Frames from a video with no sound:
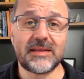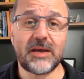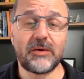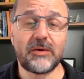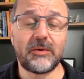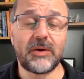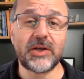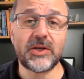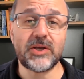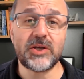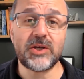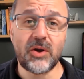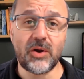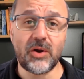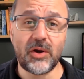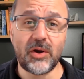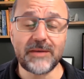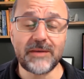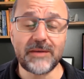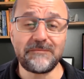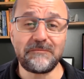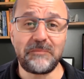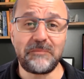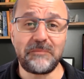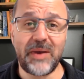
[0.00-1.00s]
there are
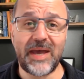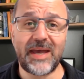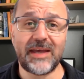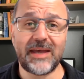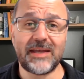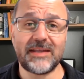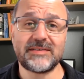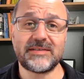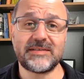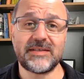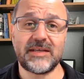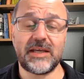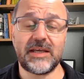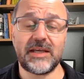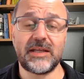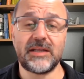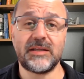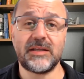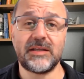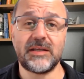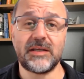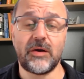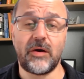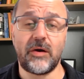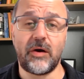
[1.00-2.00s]
9 bands in
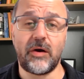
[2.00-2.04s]
the